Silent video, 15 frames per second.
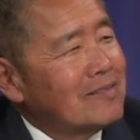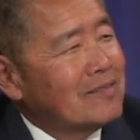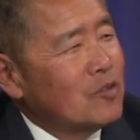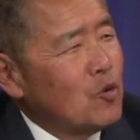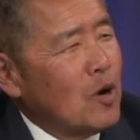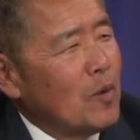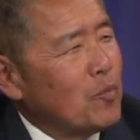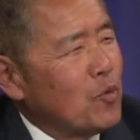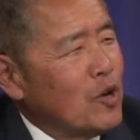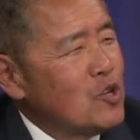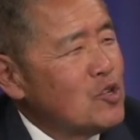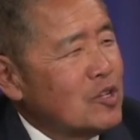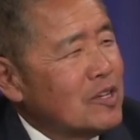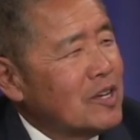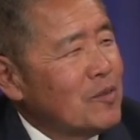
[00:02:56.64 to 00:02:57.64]

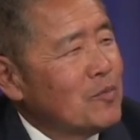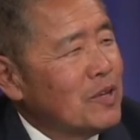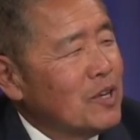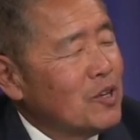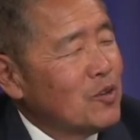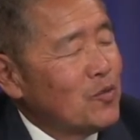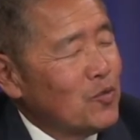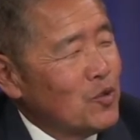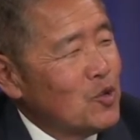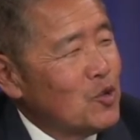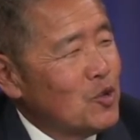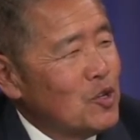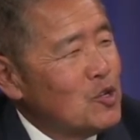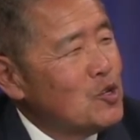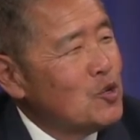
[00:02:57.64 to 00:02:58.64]
cooperation come together for you?
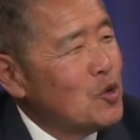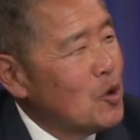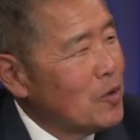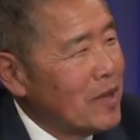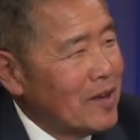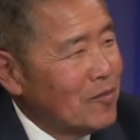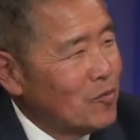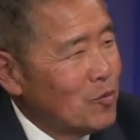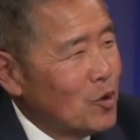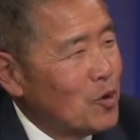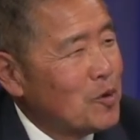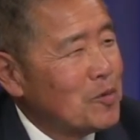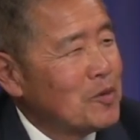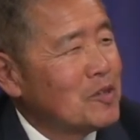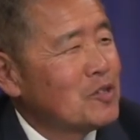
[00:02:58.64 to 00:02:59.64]
Did you know that
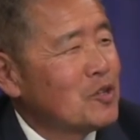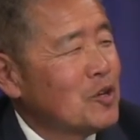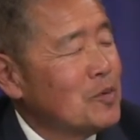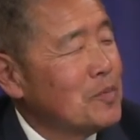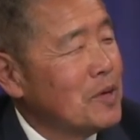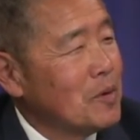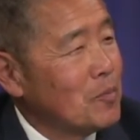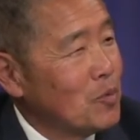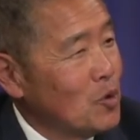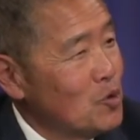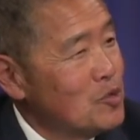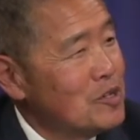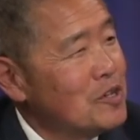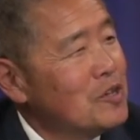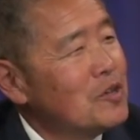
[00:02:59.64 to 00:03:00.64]
Rotary was going to be
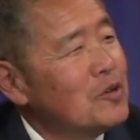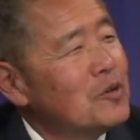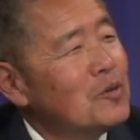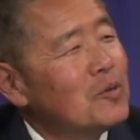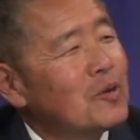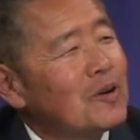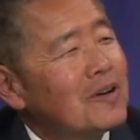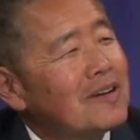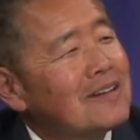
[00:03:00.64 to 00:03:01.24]
approaching you, or?